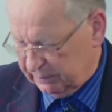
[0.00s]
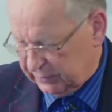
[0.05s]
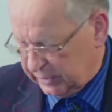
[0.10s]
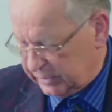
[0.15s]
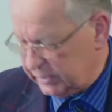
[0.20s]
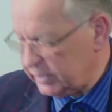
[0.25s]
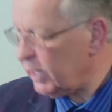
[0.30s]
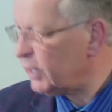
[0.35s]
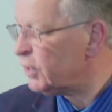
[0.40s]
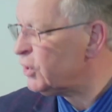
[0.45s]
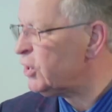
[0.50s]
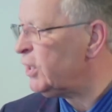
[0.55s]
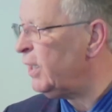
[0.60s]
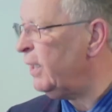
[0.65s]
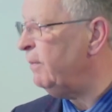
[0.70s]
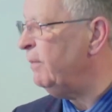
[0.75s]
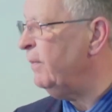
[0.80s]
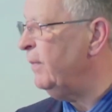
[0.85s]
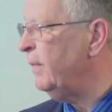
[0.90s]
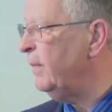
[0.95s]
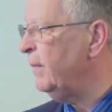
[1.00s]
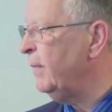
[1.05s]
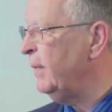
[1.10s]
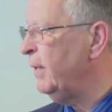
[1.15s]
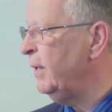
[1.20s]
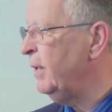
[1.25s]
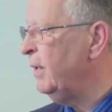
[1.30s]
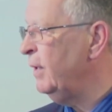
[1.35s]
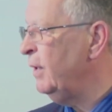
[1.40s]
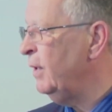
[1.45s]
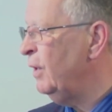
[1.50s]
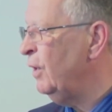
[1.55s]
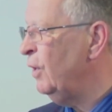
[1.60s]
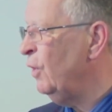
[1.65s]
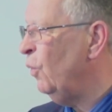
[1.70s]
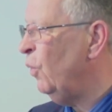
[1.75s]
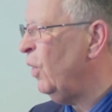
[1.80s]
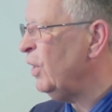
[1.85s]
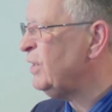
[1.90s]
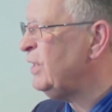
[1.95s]
him to touch him.
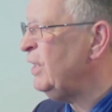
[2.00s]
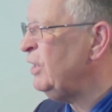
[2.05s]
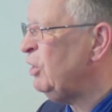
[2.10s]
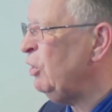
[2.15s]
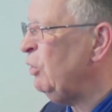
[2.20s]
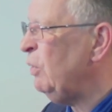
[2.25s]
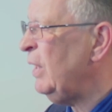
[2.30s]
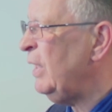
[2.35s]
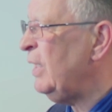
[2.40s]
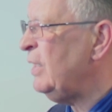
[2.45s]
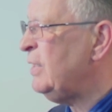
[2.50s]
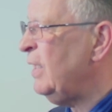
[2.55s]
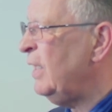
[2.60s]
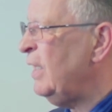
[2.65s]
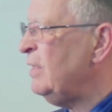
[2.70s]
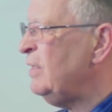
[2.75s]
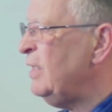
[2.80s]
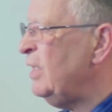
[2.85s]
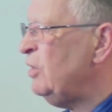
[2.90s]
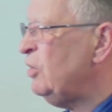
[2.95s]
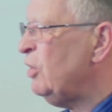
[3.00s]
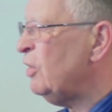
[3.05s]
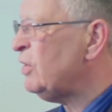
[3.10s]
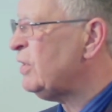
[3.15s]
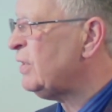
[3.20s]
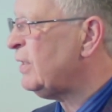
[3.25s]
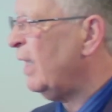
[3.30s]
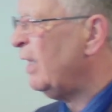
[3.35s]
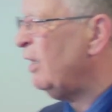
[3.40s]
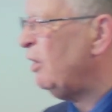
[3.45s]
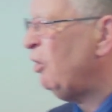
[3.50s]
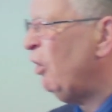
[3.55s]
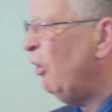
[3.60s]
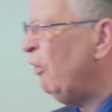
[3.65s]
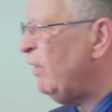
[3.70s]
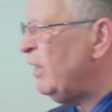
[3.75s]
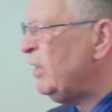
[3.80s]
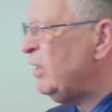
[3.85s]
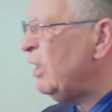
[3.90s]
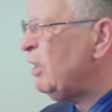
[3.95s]
What's he doing? Is, is he just
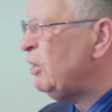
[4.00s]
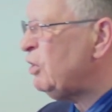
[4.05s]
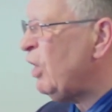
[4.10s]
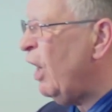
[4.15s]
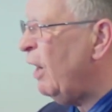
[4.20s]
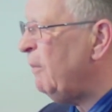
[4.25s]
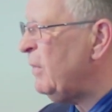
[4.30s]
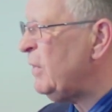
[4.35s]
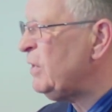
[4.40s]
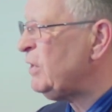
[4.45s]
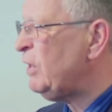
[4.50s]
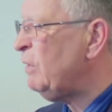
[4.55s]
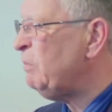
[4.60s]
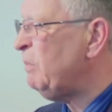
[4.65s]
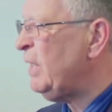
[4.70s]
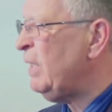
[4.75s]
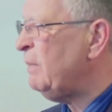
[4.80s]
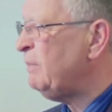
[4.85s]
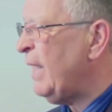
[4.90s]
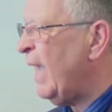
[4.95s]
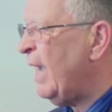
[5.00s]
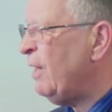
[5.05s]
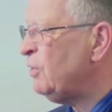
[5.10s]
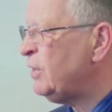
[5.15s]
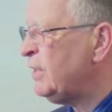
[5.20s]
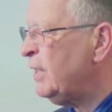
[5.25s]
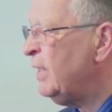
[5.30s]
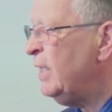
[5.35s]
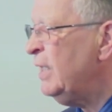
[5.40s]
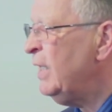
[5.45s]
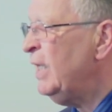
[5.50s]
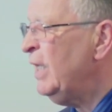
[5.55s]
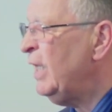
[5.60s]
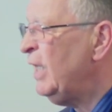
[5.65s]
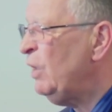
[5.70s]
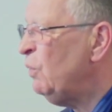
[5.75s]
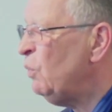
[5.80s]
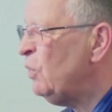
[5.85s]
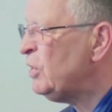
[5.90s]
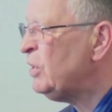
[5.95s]
encouraging Thomas to be a doubter?
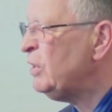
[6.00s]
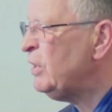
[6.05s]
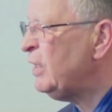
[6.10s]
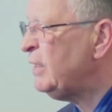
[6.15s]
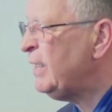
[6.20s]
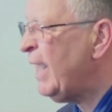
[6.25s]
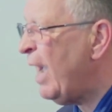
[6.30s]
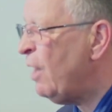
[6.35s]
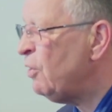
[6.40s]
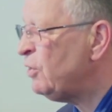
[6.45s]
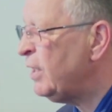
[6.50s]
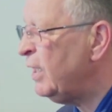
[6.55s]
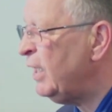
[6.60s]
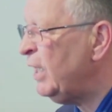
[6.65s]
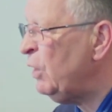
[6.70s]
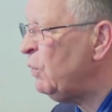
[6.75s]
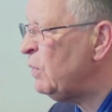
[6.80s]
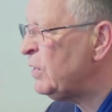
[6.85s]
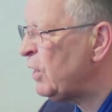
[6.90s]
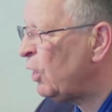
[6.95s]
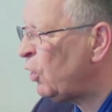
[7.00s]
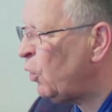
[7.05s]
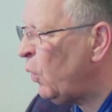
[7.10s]
He wasn't a doubter, he was a